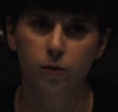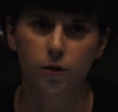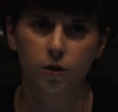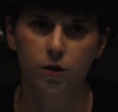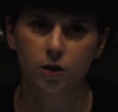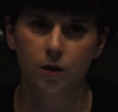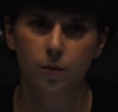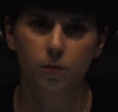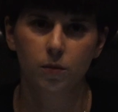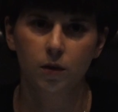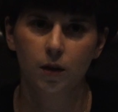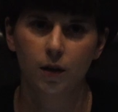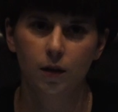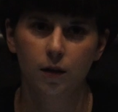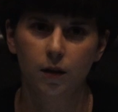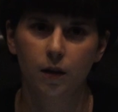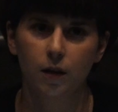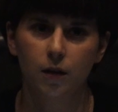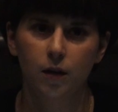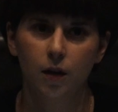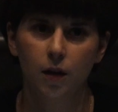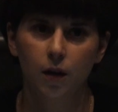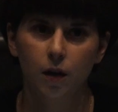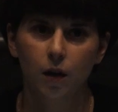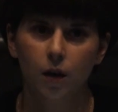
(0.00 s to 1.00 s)
for something
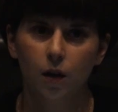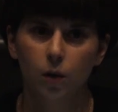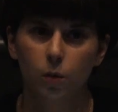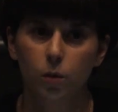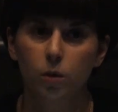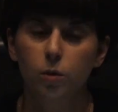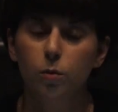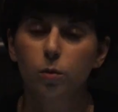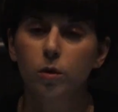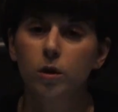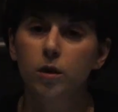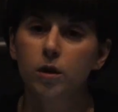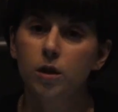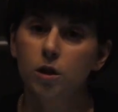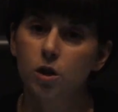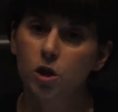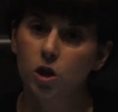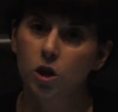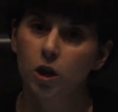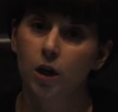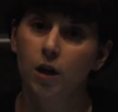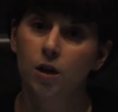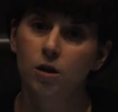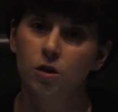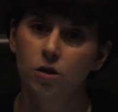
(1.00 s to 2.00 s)
that would really
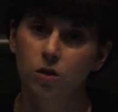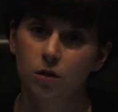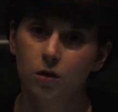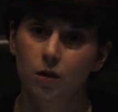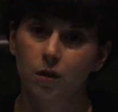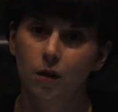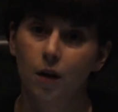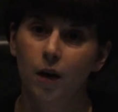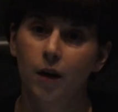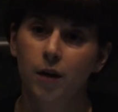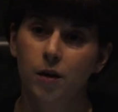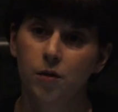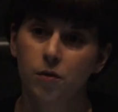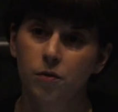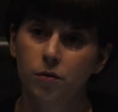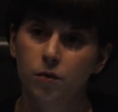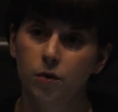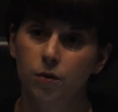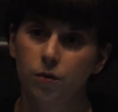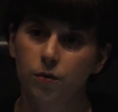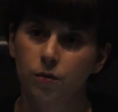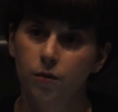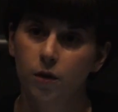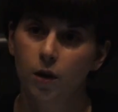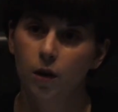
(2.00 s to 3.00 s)
change the life
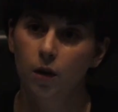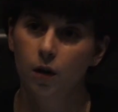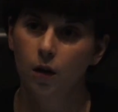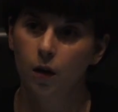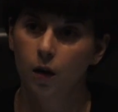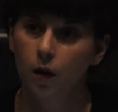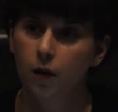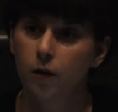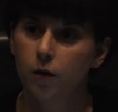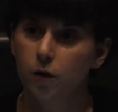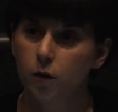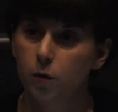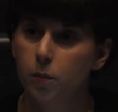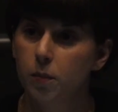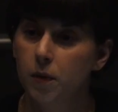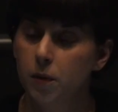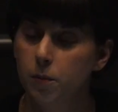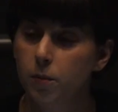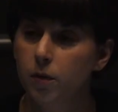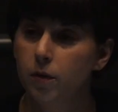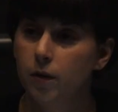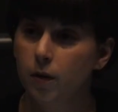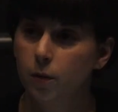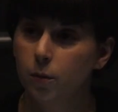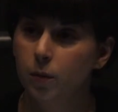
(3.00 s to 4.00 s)
of a lot of the
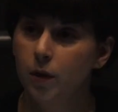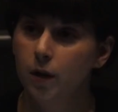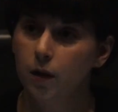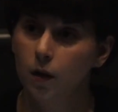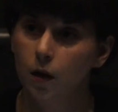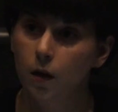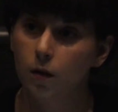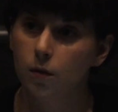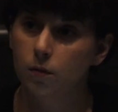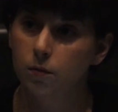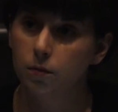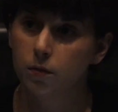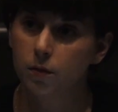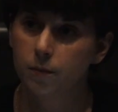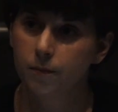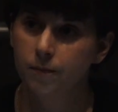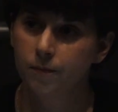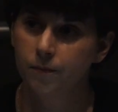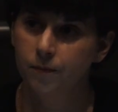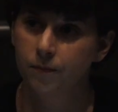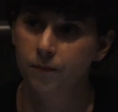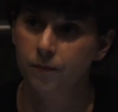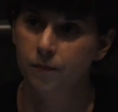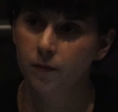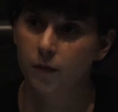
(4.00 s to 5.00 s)
people that we love
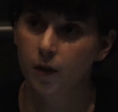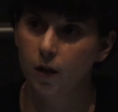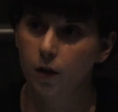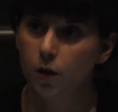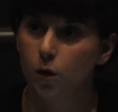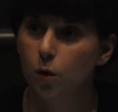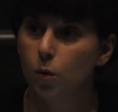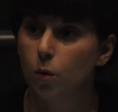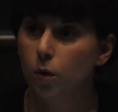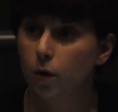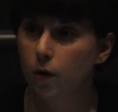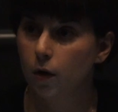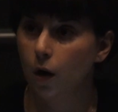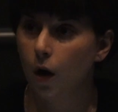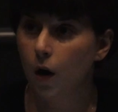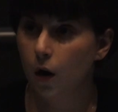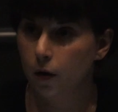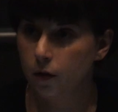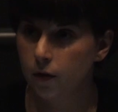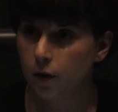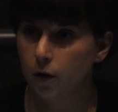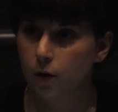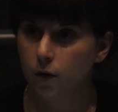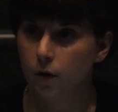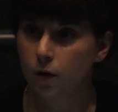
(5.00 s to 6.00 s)
and who are
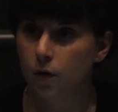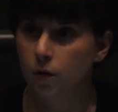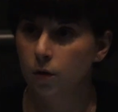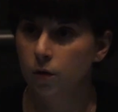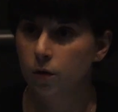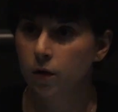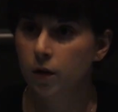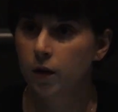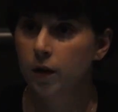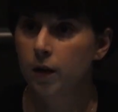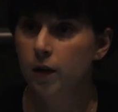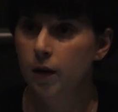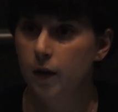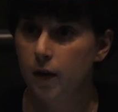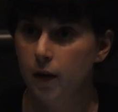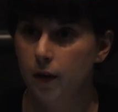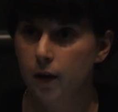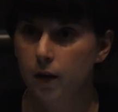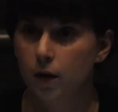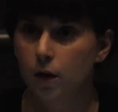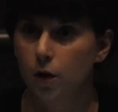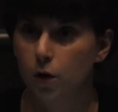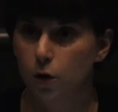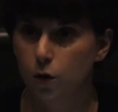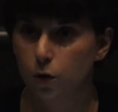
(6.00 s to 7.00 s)
on their own
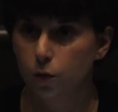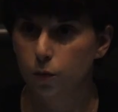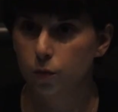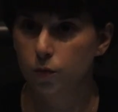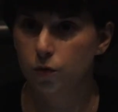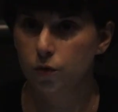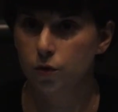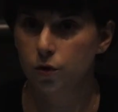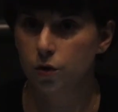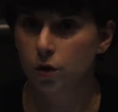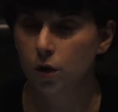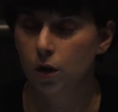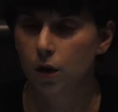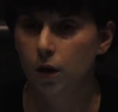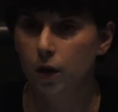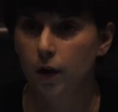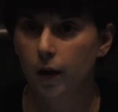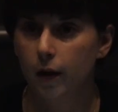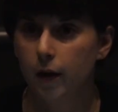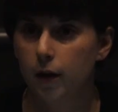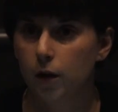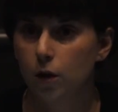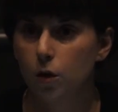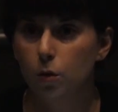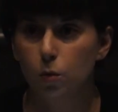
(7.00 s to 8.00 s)
in homes
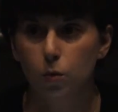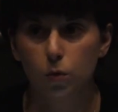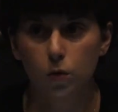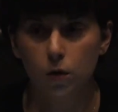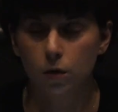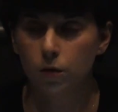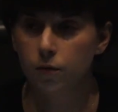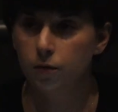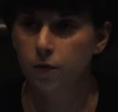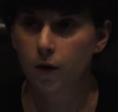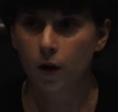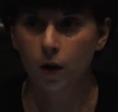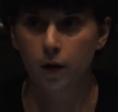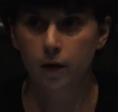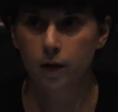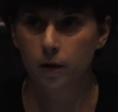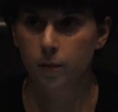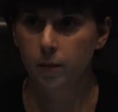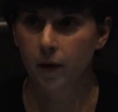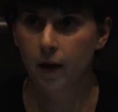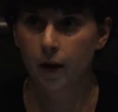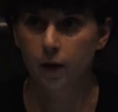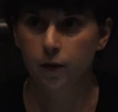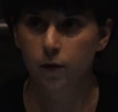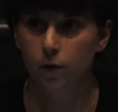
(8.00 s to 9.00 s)
and who will fall in the
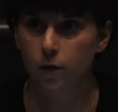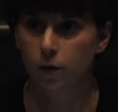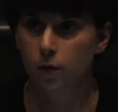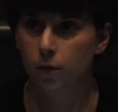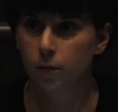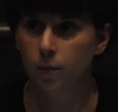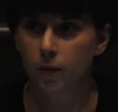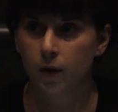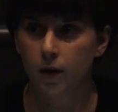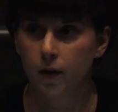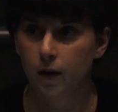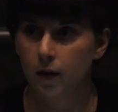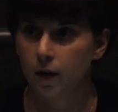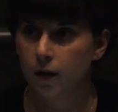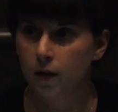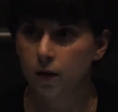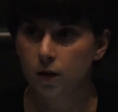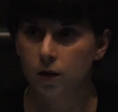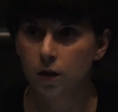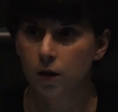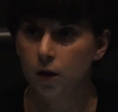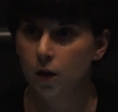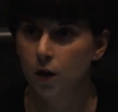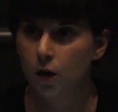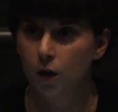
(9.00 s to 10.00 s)
bathroom
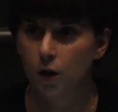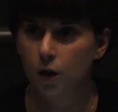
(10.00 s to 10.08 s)
and